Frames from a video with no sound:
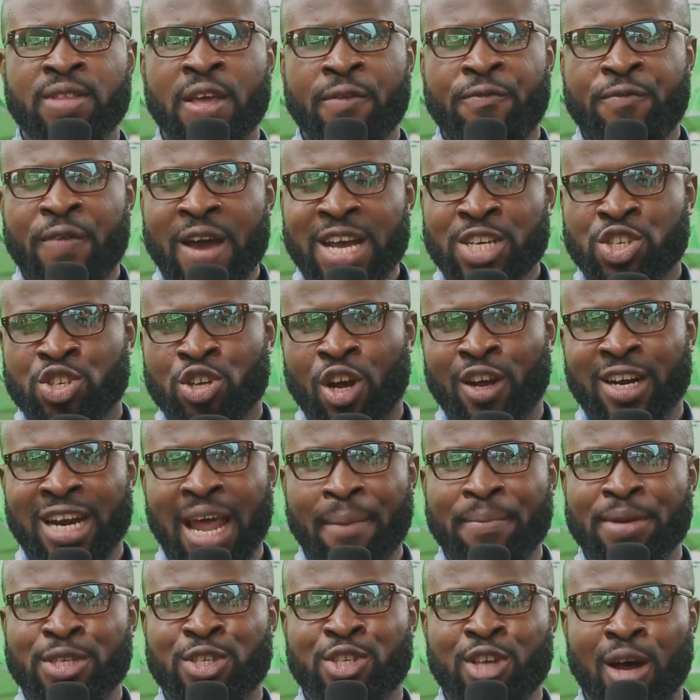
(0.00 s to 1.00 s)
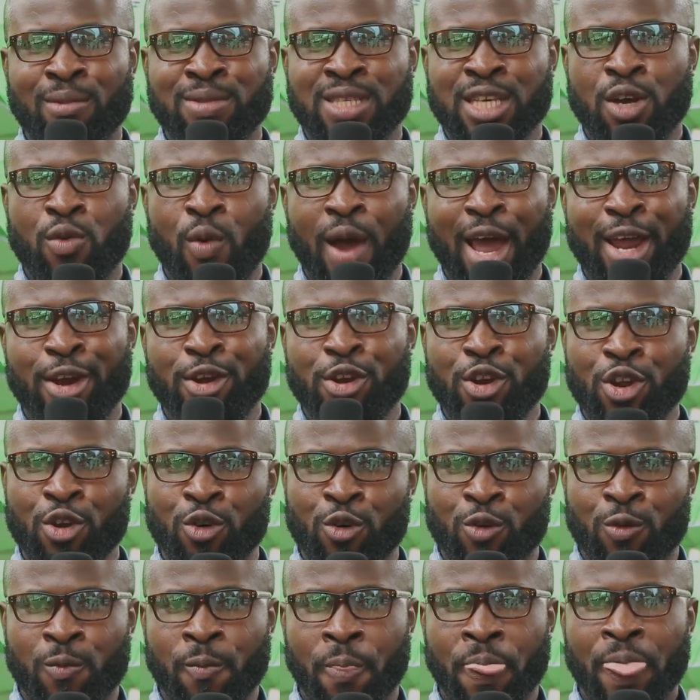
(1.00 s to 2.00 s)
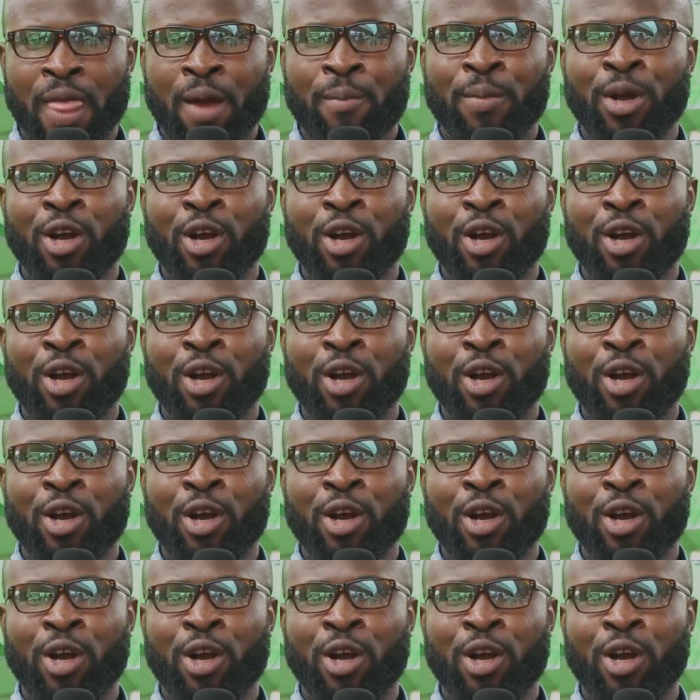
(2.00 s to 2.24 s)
defection that be something way new.